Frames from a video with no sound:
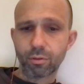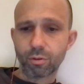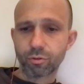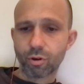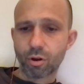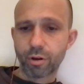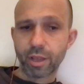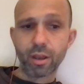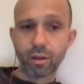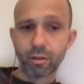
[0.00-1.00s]
Those are hard.
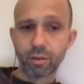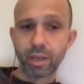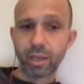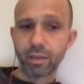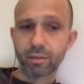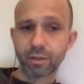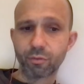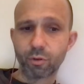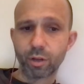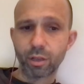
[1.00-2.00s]
Yeah, yeah, he is like
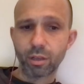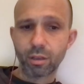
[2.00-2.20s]
40.